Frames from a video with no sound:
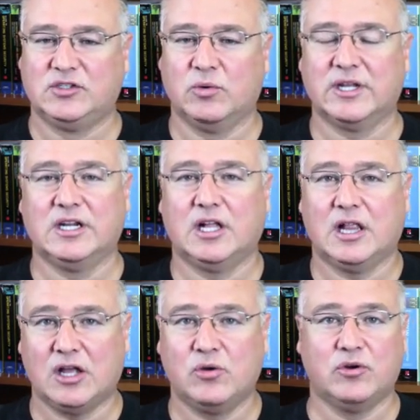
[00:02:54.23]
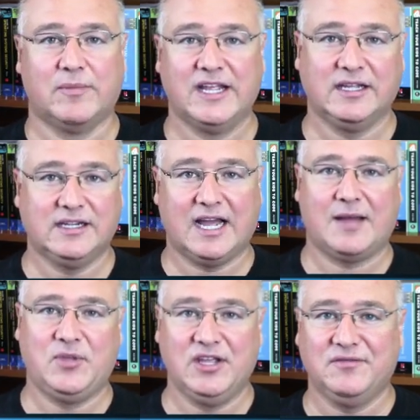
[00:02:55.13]
so we're going to clone or make a
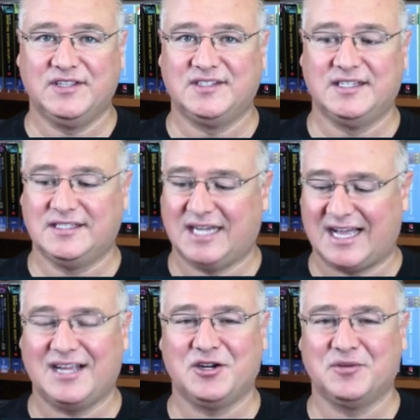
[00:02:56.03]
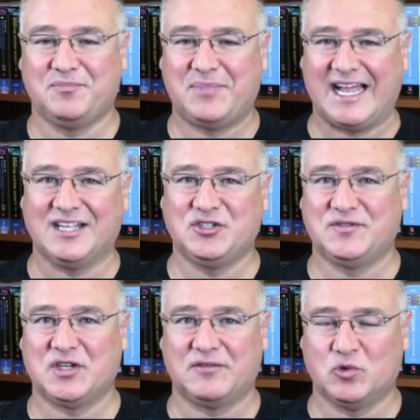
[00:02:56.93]
copy of this entire
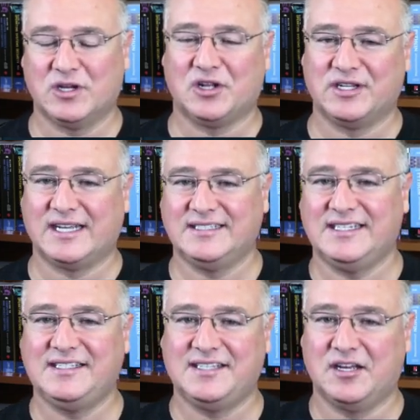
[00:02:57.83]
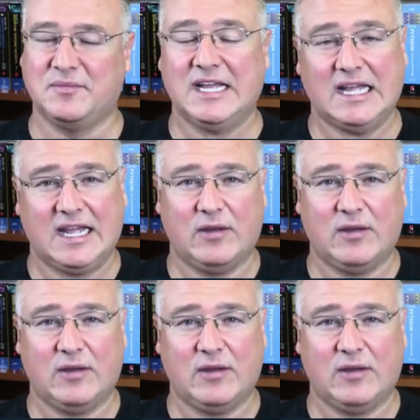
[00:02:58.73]
package of software called ICSIM,